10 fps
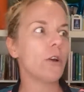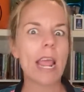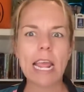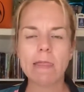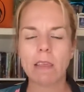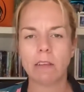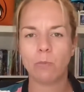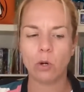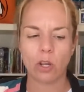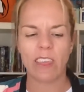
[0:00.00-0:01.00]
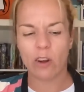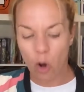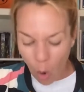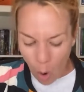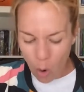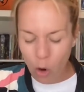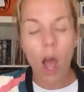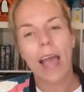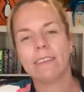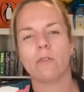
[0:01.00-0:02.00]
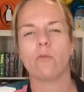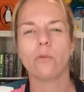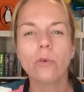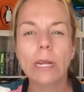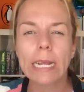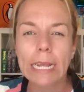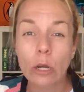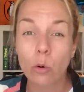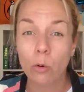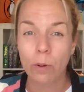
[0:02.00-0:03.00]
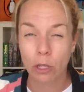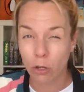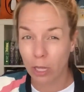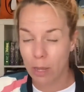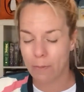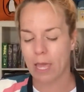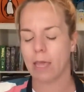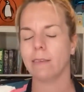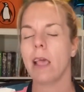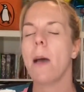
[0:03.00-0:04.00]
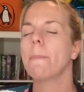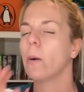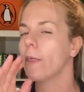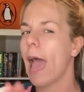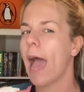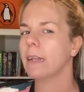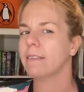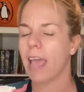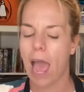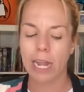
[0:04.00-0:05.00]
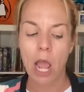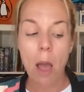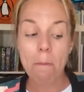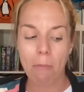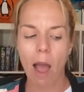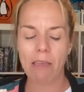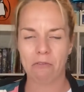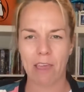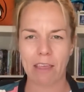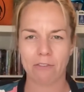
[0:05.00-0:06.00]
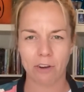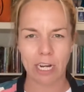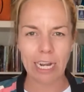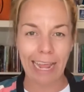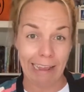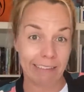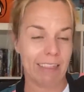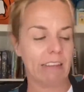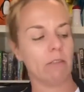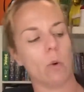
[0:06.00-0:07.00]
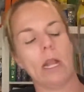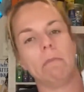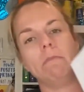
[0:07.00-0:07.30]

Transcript: in this book, there are all kinds of really cool peculiar pairs. But without a doubt, my favourite is this one.